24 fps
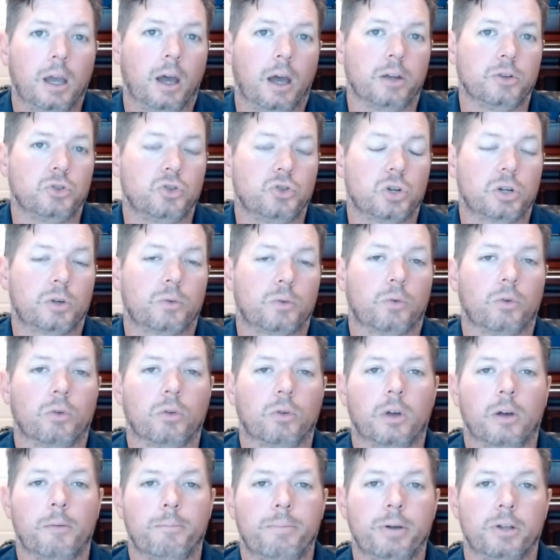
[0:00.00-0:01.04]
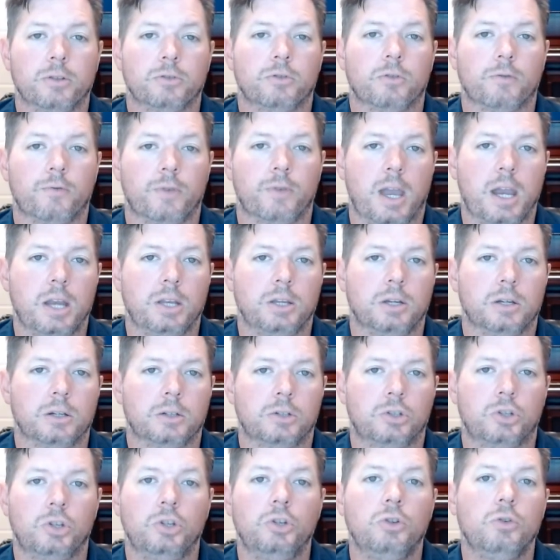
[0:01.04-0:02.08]
General of Pennsylvania
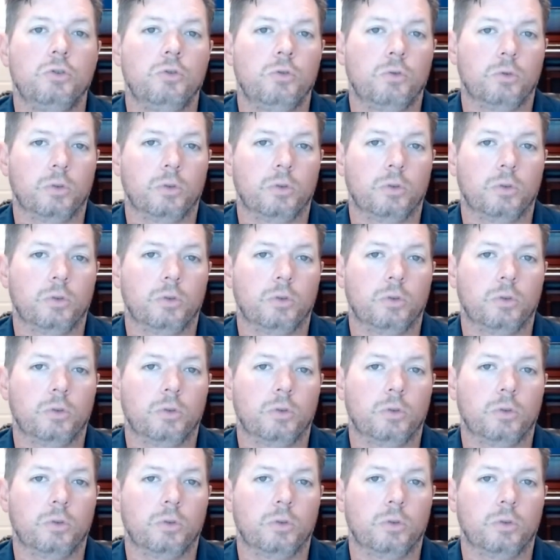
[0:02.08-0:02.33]
to